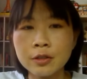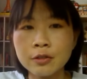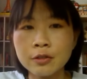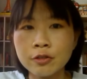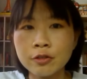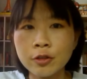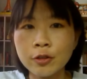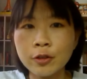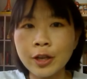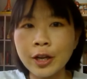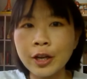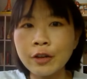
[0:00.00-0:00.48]

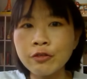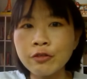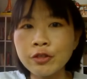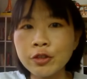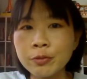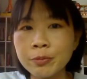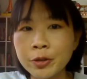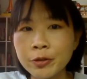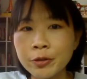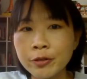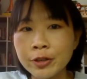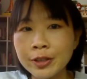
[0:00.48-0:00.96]
So Lav
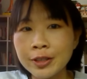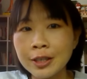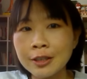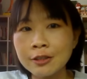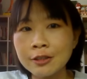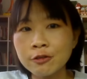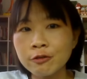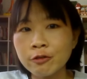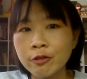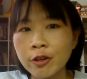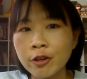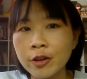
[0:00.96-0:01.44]
will be with
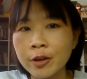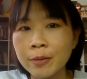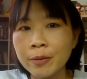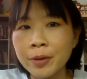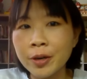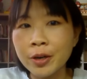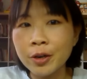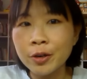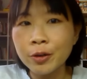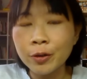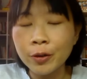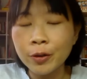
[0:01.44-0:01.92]
us for
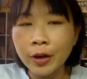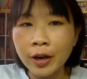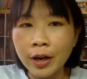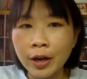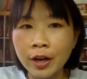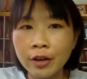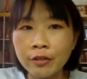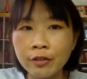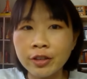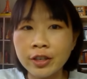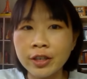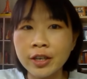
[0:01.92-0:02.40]
about
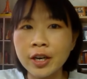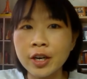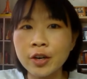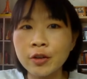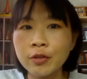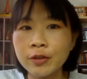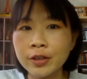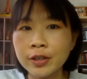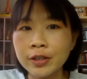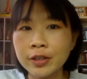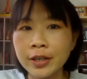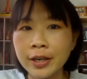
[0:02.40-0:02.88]
half an
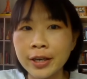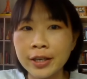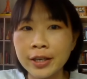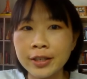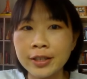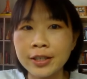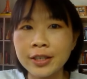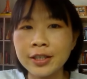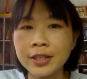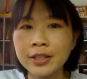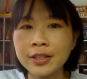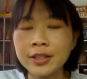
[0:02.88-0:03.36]
hour
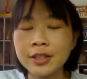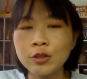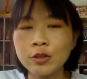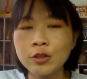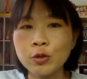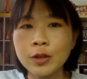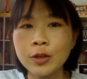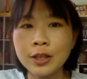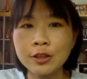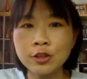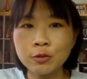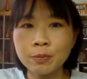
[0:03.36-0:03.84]
and he need
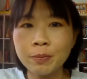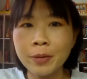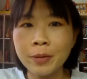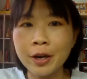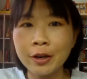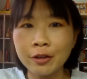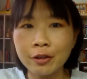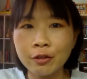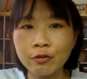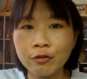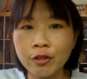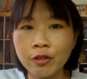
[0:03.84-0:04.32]
to rush
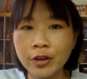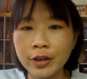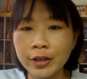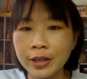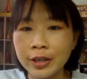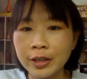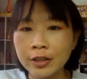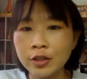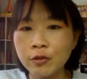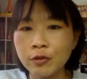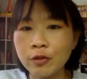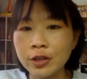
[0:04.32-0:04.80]
back for
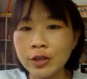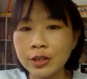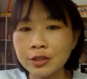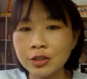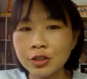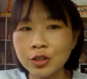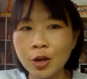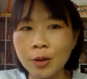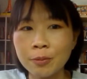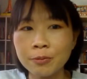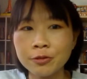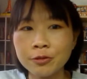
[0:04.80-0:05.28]
another
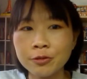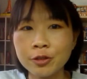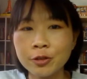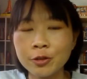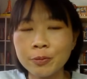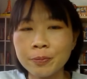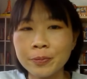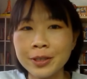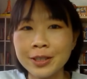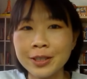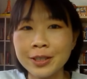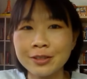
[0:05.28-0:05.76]
workshop.
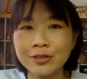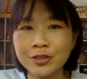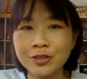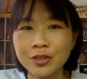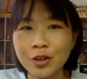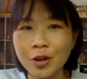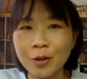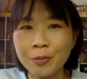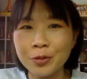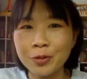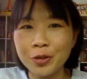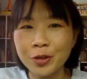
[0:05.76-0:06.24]
So please
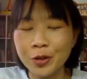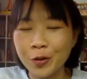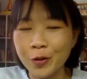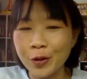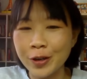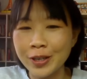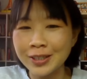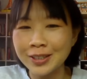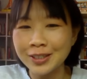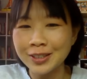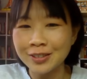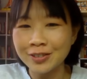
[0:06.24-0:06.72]
drop your
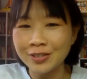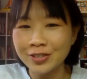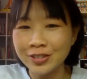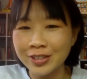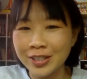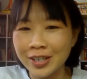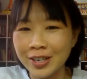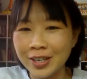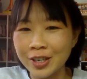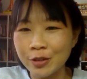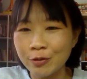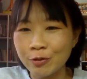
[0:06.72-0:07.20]
questions
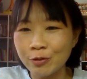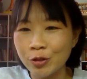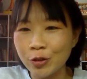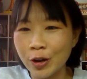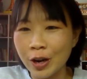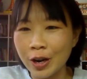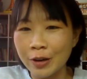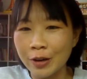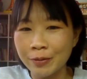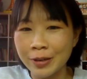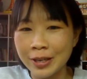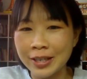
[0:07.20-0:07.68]
here if
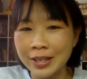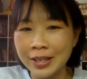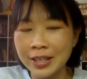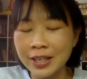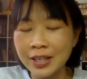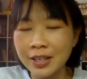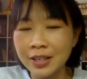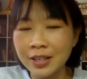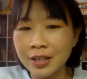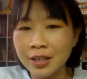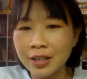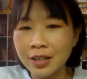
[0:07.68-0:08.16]
you have
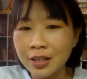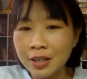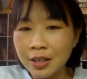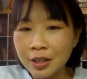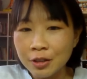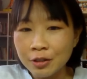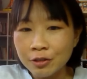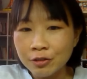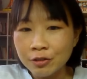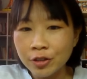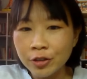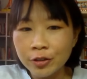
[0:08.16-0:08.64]
any.
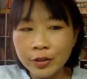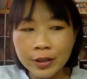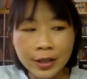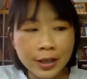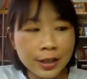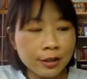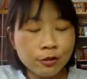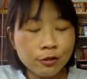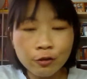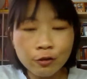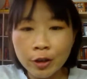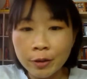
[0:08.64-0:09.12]
So
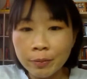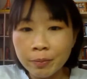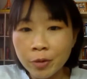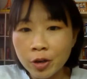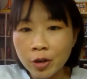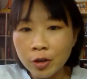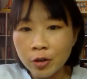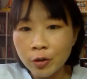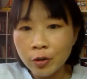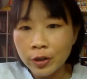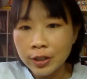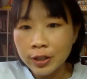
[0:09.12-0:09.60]
there is one
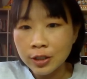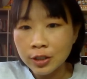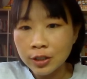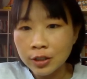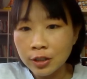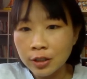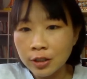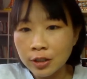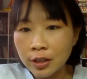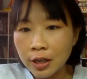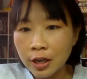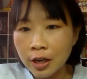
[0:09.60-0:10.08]
more
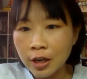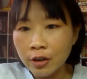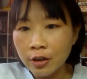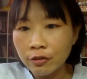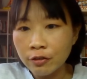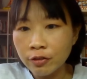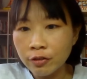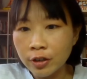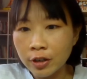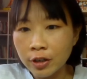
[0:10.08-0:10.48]
question, Lav.